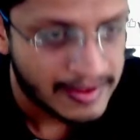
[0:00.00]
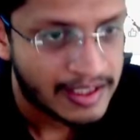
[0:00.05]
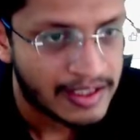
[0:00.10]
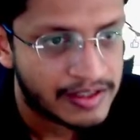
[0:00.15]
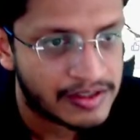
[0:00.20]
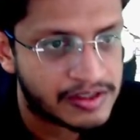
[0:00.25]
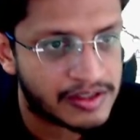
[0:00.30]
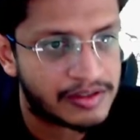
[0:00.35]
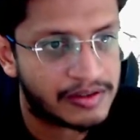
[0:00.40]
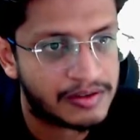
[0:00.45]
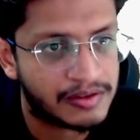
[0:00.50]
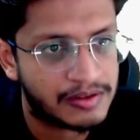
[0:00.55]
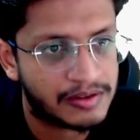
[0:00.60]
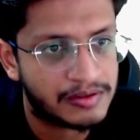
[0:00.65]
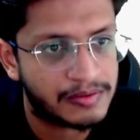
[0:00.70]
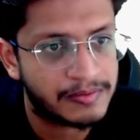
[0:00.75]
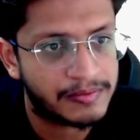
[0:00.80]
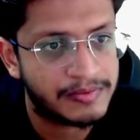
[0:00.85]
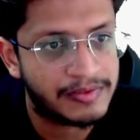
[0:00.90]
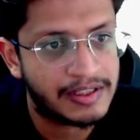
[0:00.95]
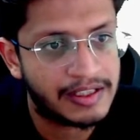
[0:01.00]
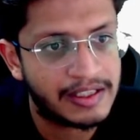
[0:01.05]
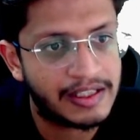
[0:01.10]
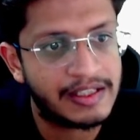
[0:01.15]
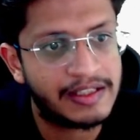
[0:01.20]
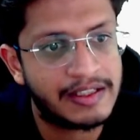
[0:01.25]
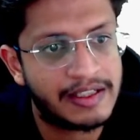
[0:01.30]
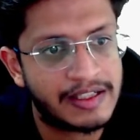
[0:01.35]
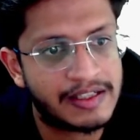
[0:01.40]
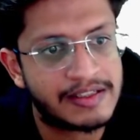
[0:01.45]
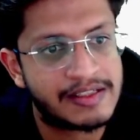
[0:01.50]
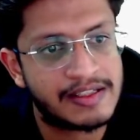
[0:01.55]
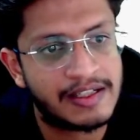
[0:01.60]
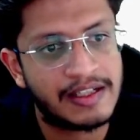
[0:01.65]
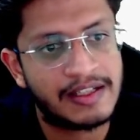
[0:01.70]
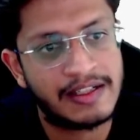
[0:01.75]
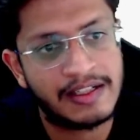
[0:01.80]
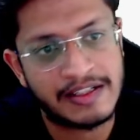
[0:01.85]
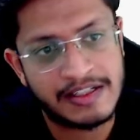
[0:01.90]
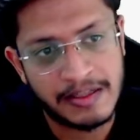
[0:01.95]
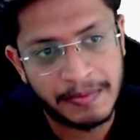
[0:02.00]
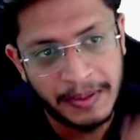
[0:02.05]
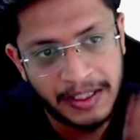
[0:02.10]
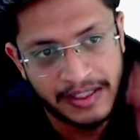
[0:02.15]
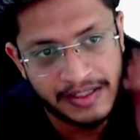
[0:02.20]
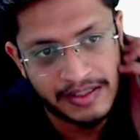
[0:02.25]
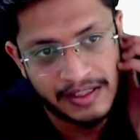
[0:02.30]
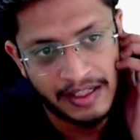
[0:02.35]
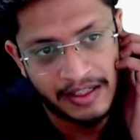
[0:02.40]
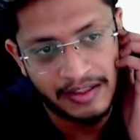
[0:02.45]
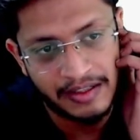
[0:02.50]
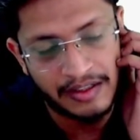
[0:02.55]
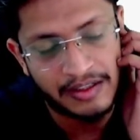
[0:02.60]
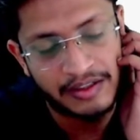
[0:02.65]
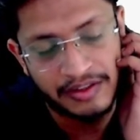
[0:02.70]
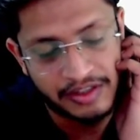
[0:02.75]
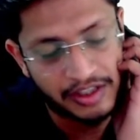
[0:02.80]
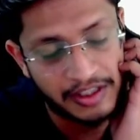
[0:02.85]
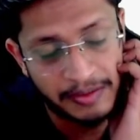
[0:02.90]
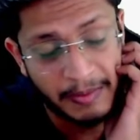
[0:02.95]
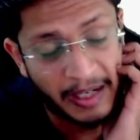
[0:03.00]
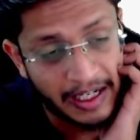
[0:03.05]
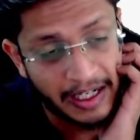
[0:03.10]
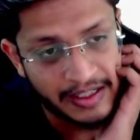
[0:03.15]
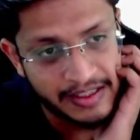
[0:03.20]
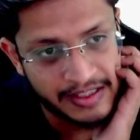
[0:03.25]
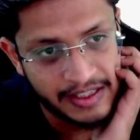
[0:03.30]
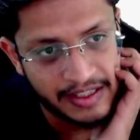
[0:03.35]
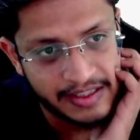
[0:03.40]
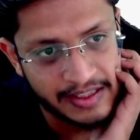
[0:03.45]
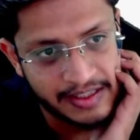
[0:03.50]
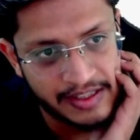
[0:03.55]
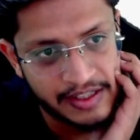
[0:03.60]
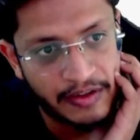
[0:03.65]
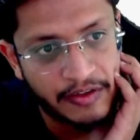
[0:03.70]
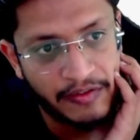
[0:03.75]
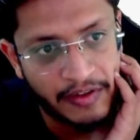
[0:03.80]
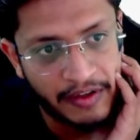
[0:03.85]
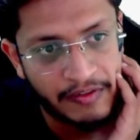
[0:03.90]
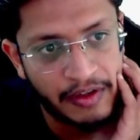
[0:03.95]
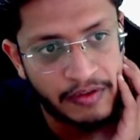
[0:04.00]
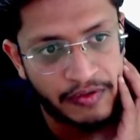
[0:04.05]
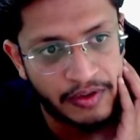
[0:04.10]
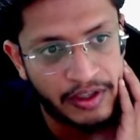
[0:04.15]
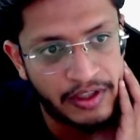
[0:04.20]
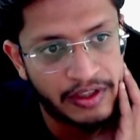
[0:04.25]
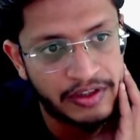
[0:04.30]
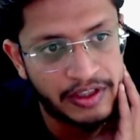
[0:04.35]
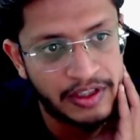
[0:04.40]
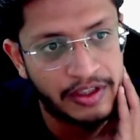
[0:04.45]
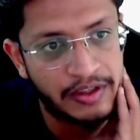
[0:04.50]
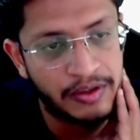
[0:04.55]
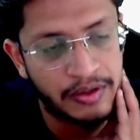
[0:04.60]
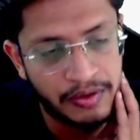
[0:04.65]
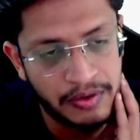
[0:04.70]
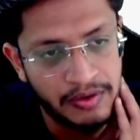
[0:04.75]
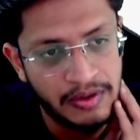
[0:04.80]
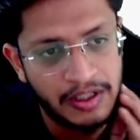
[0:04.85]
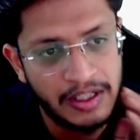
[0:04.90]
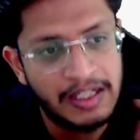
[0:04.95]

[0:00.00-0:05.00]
So they are select like GPT is saying Bard is saying 6 into 5 into 4 into 3 into 2.